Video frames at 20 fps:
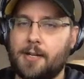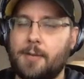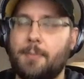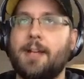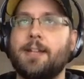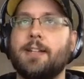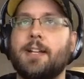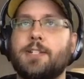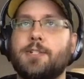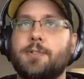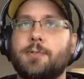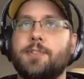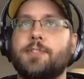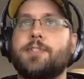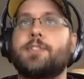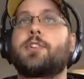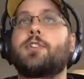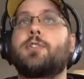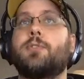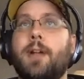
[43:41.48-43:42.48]
line tools
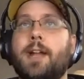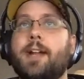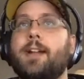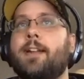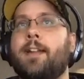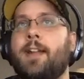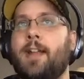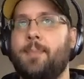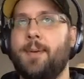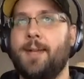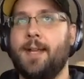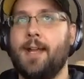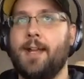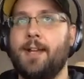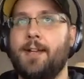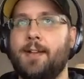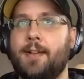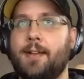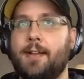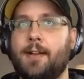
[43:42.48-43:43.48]
to create an
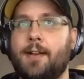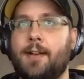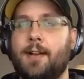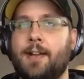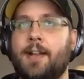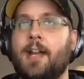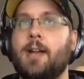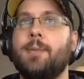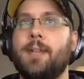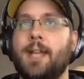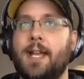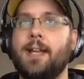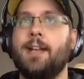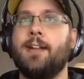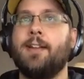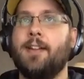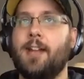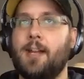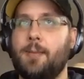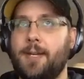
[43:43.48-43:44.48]
IPA and
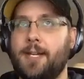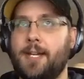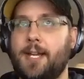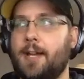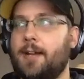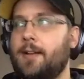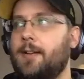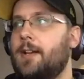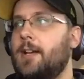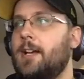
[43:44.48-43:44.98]
an APK,